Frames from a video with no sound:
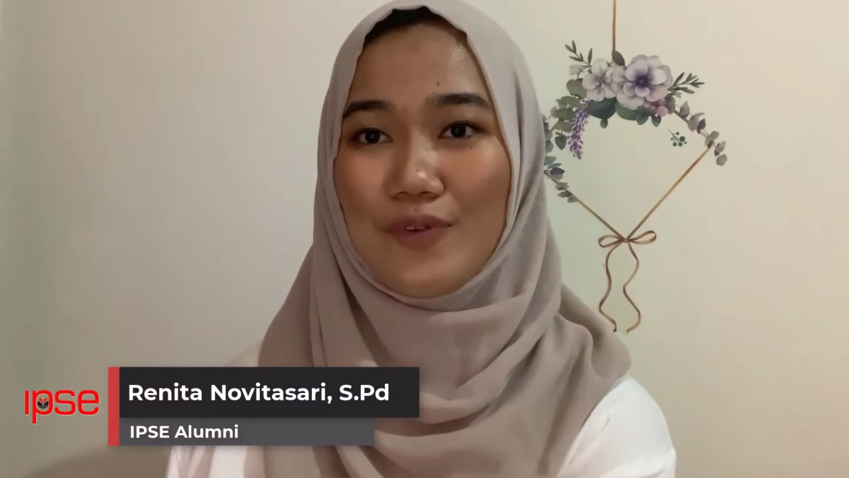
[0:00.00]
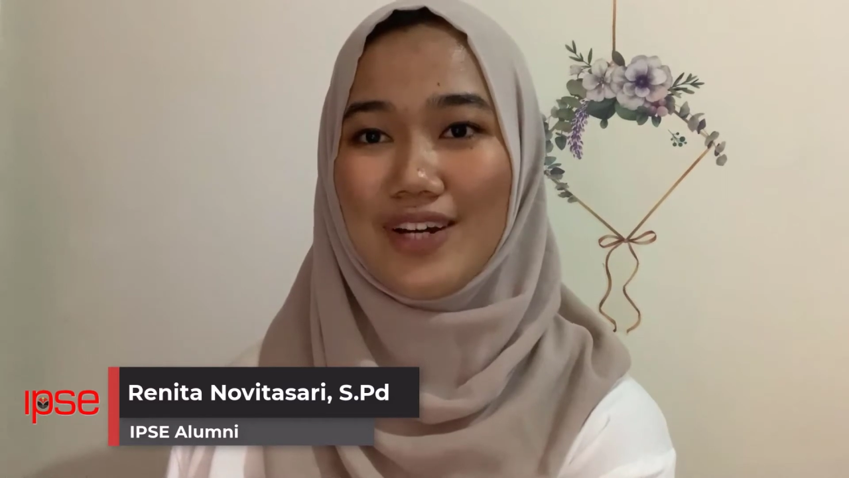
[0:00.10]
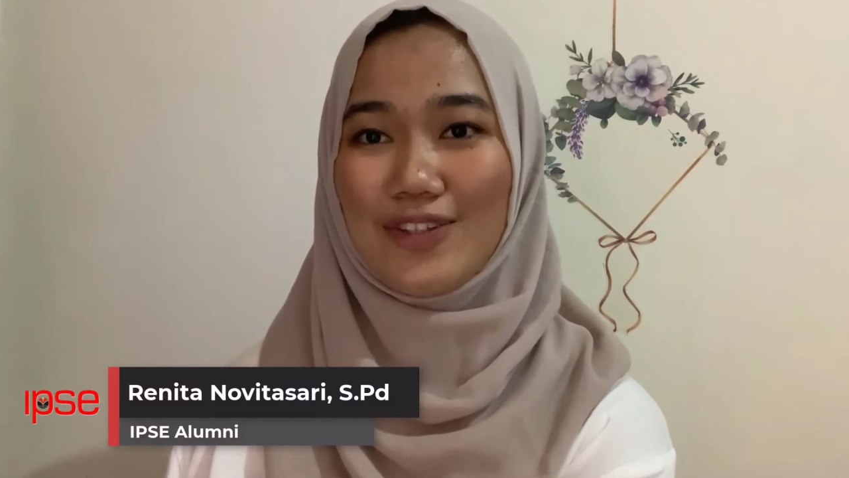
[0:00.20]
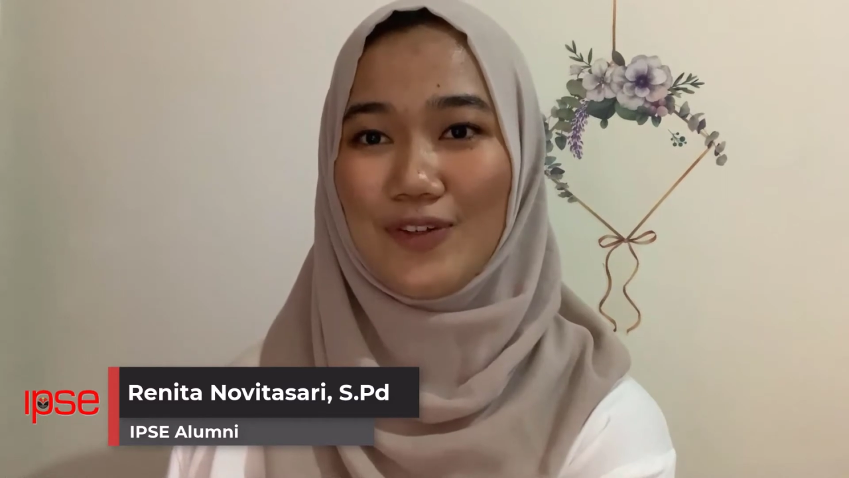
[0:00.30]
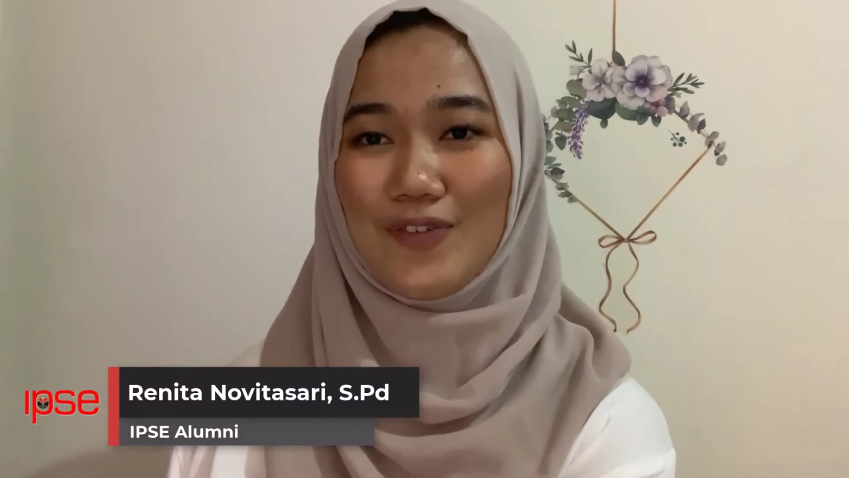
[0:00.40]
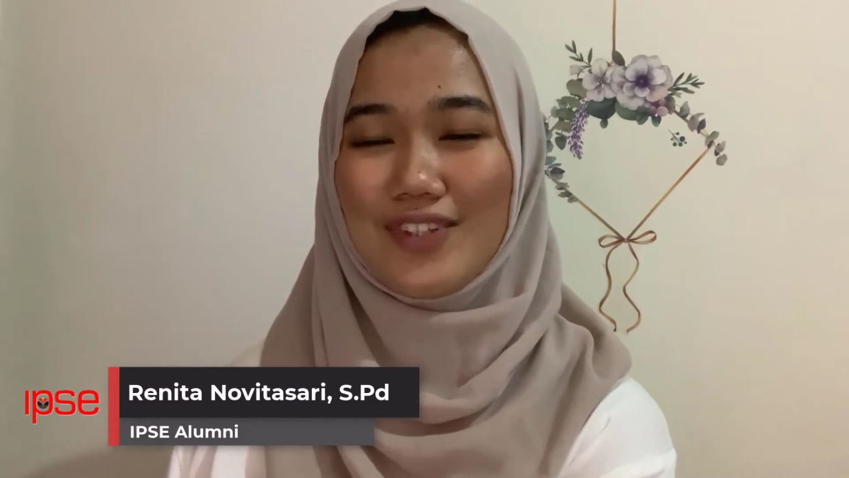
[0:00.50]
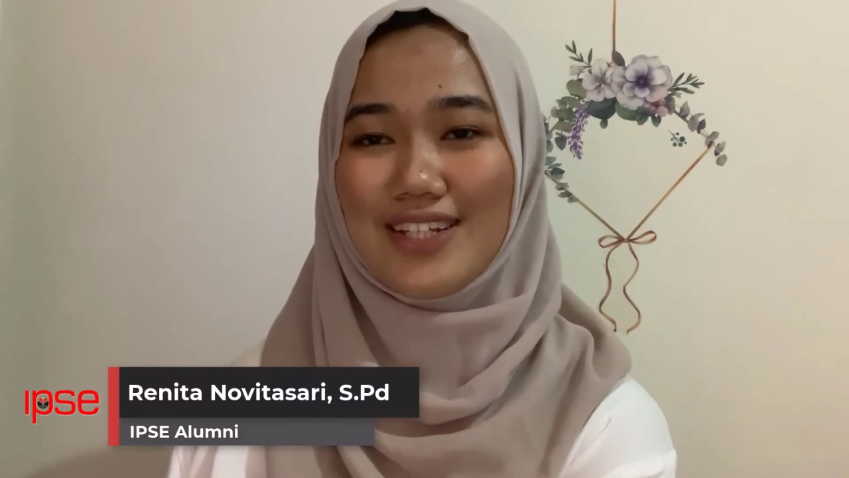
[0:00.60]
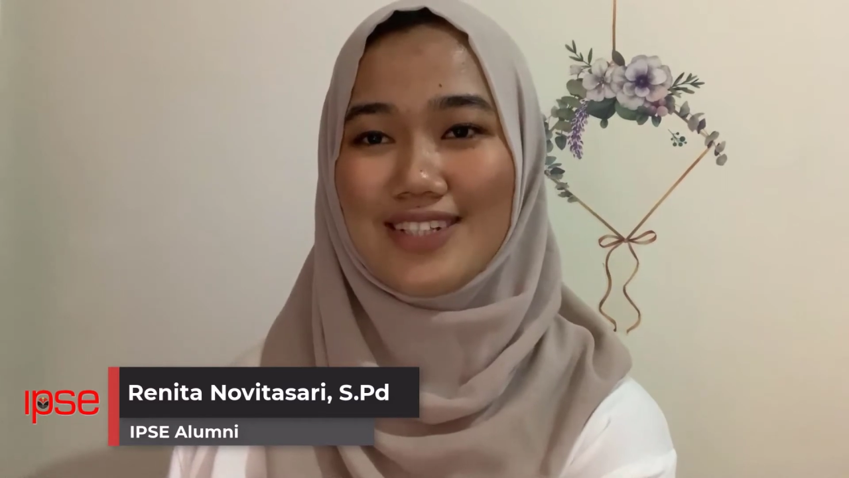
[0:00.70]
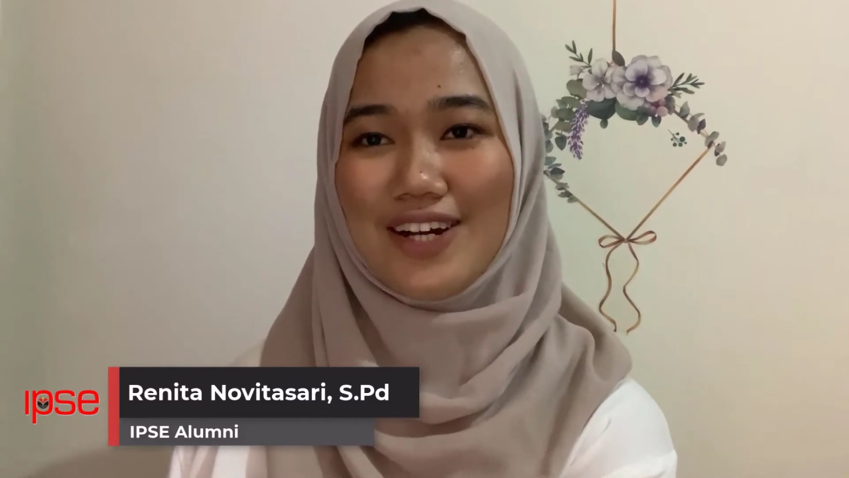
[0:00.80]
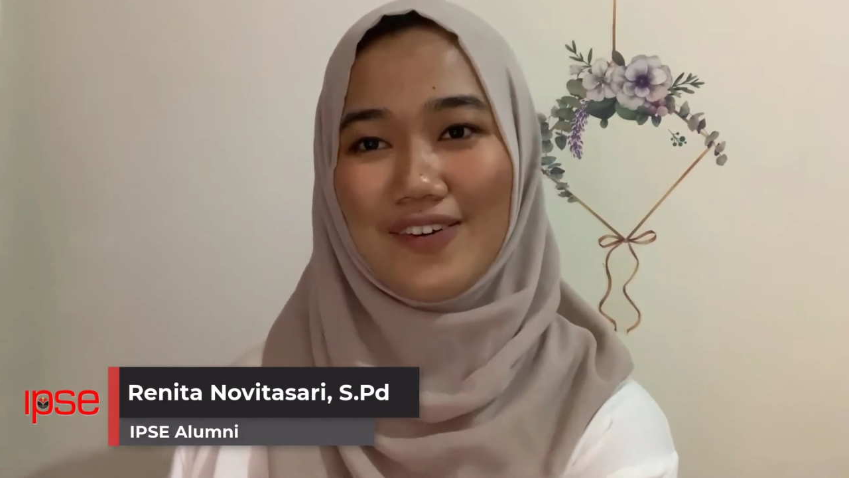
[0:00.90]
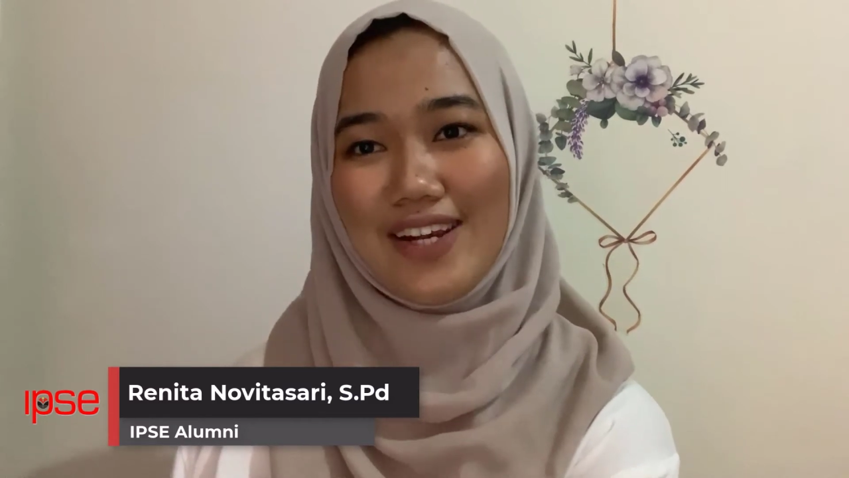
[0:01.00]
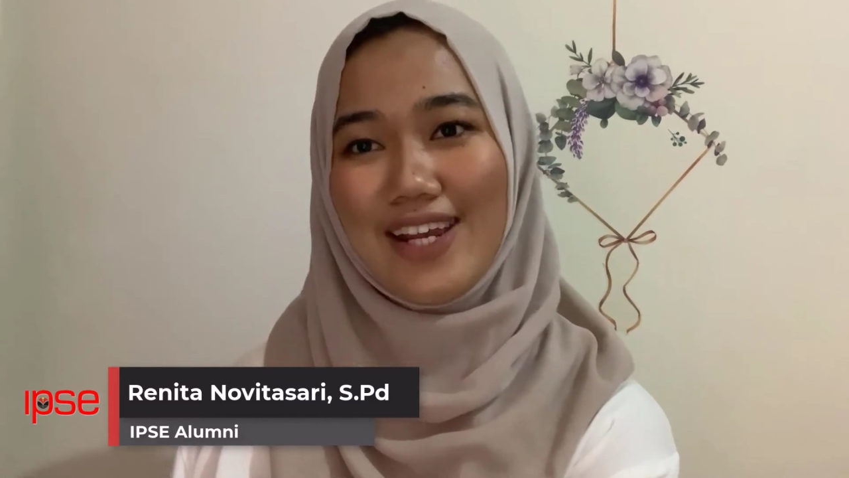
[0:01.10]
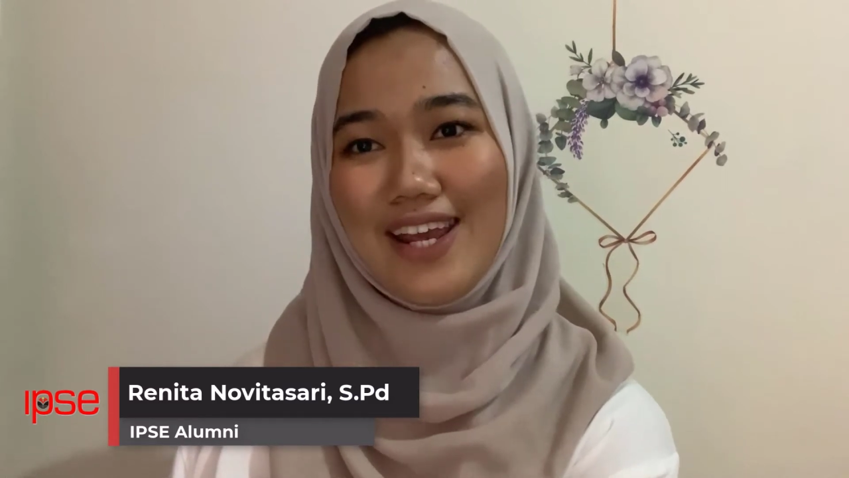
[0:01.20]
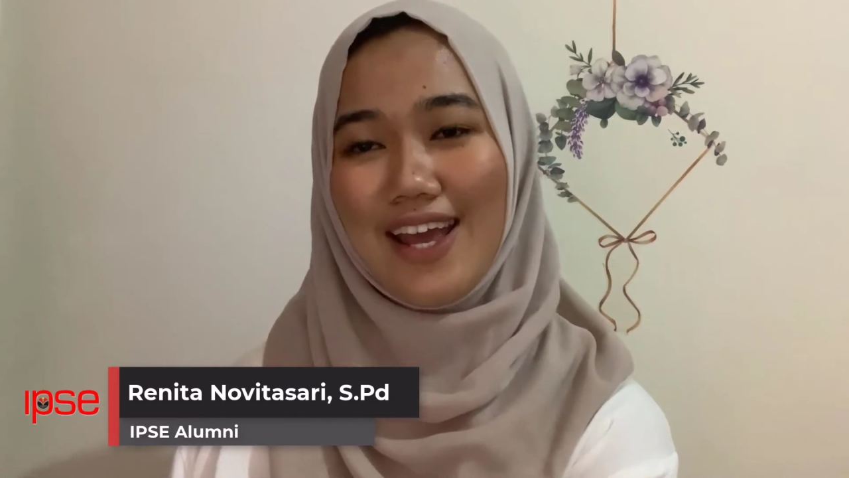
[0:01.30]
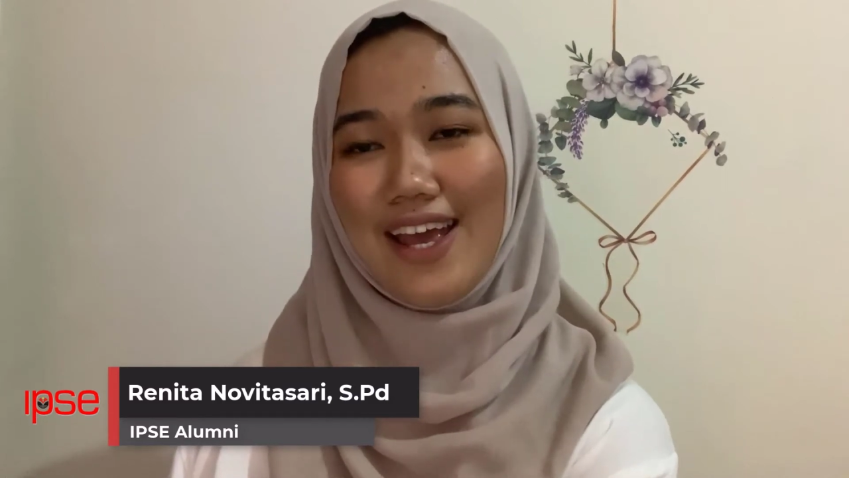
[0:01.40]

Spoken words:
Renita, Novitasari,